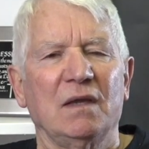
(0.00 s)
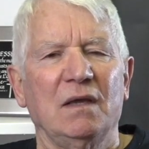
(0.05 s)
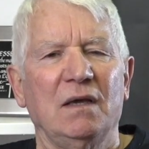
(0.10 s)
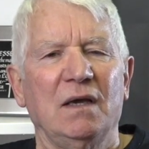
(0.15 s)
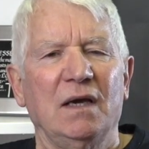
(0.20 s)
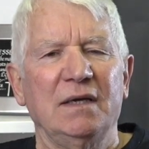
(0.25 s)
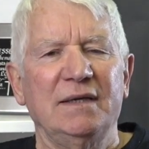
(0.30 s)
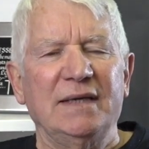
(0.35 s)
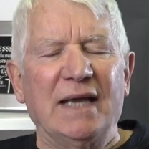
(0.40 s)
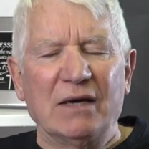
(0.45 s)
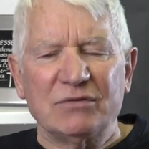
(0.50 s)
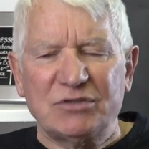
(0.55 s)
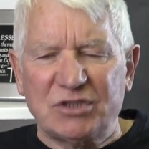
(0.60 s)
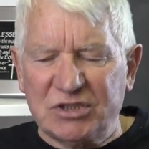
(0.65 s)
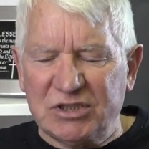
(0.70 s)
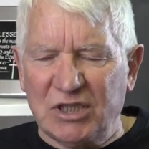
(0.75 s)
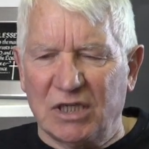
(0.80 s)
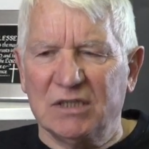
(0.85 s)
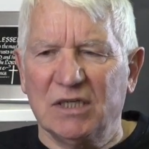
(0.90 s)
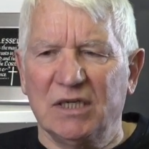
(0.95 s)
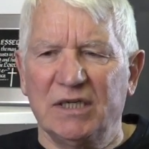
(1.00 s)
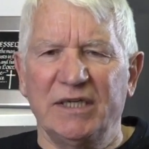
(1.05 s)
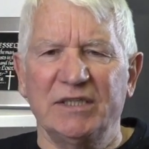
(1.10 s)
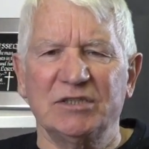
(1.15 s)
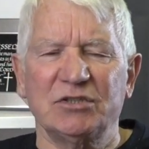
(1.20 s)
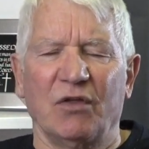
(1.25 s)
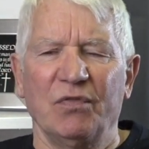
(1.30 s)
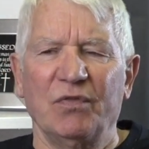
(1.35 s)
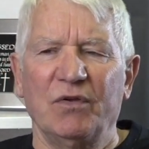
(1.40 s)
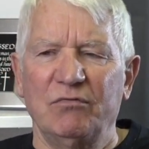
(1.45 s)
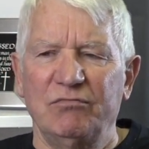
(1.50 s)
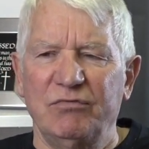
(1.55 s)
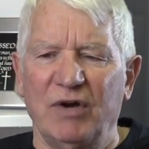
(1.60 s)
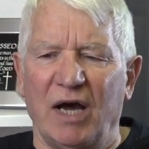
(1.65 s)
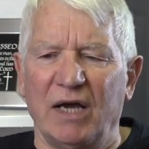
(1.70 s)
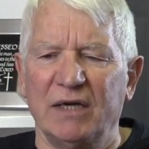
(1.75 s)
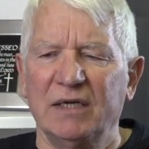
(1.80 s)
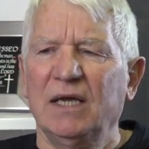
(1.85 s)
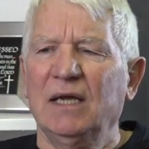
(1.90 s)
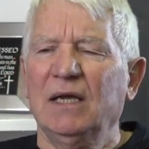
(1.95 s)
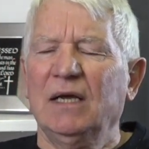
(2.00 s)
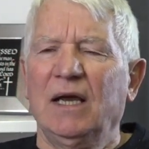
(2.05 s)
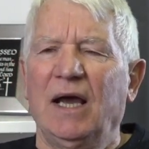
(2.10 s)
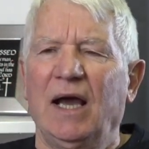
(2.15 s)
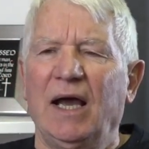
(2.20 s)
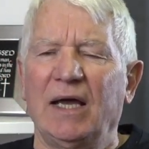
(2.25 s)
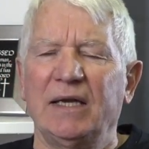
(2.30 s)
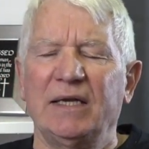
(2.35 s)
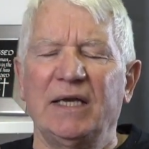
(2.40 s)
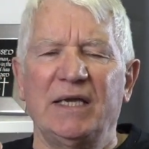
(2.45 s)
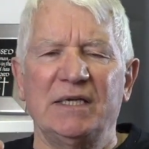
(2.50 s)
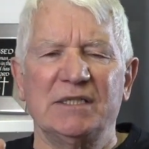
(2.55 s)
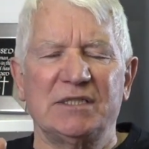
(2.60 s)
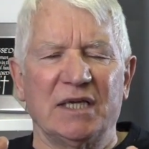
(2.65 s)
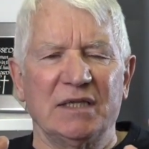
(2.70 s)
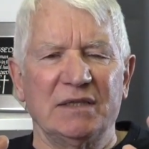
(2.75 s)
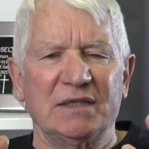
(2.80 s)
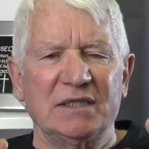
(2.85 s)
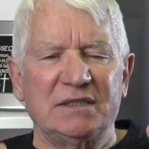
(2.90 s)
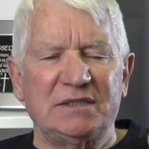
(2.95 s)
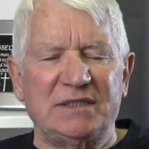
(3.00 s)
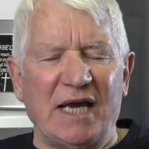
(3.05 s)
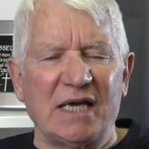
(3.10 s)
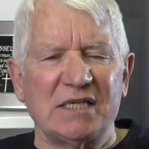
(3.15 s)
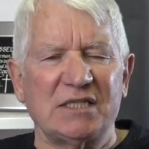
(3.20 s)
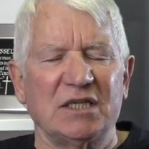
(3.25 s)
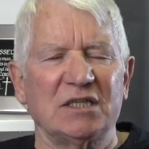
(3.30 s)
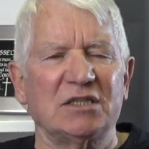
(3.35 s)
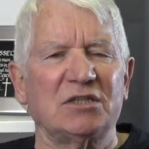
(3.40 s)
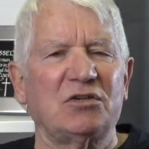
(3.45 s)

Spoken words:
And now suddenly he's on the run and he's in the desert.